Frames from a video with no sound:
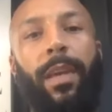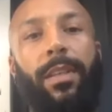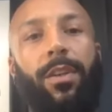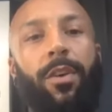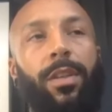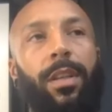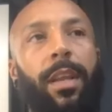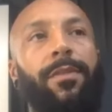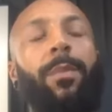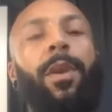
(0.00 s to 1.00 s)
It's con-
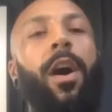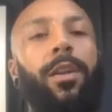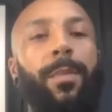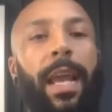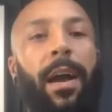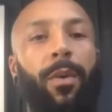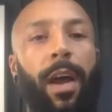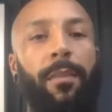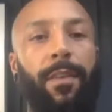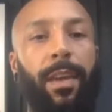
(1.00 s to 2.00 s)
if someone asked me how
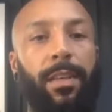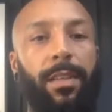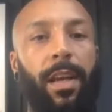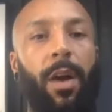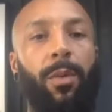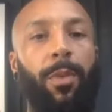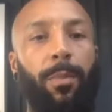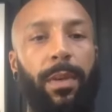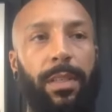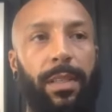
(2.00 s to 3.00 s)
life is, I would
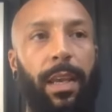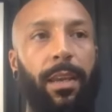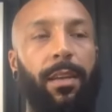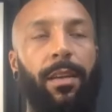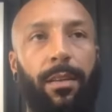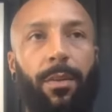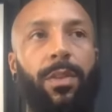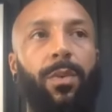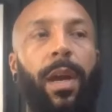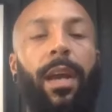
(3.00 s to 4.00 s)
probably say, and I don't want
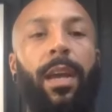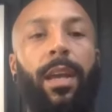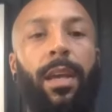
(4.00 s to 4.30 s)
to swear,